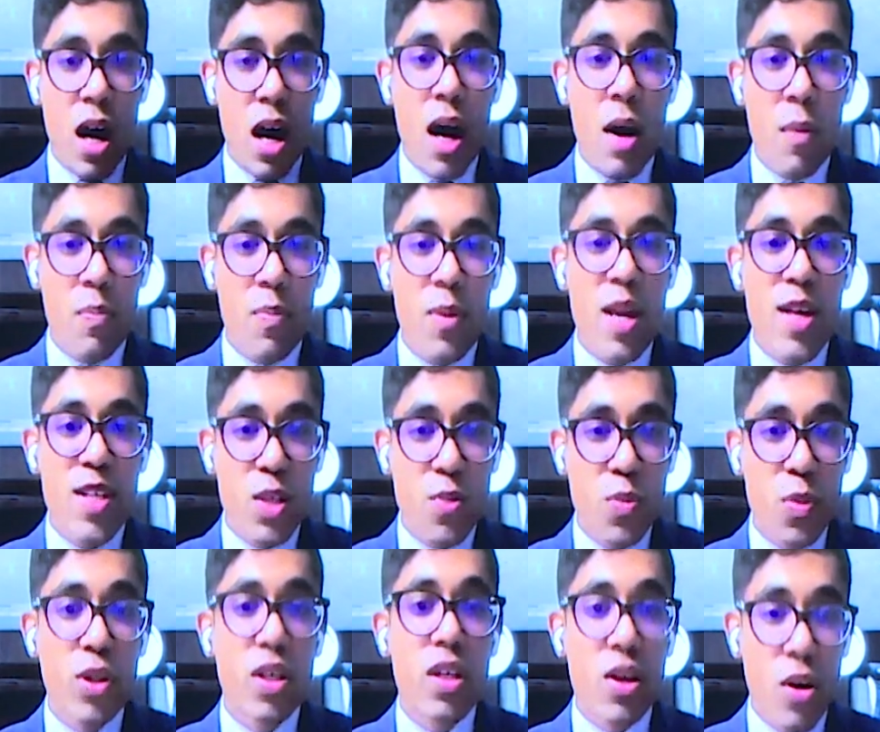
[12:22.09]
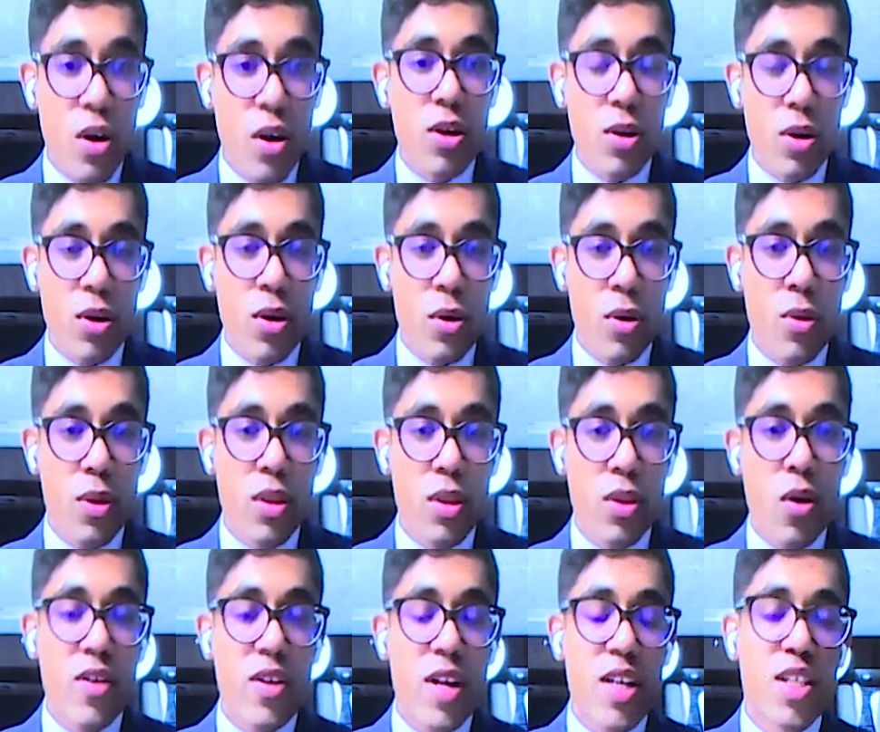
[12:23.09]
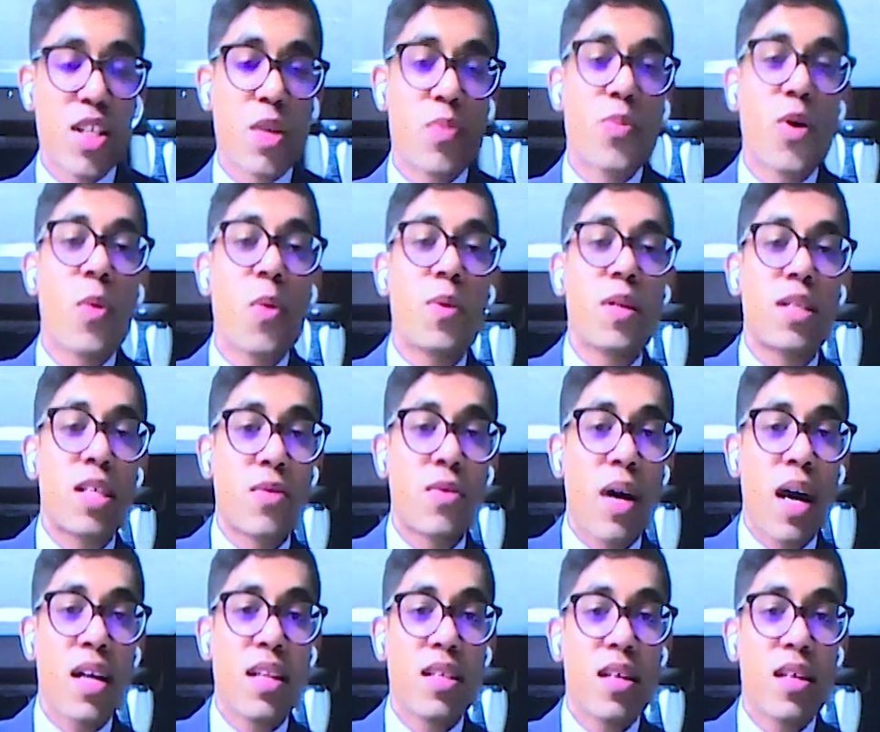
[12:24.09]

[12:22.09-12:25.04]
place a booking on your rental property, right?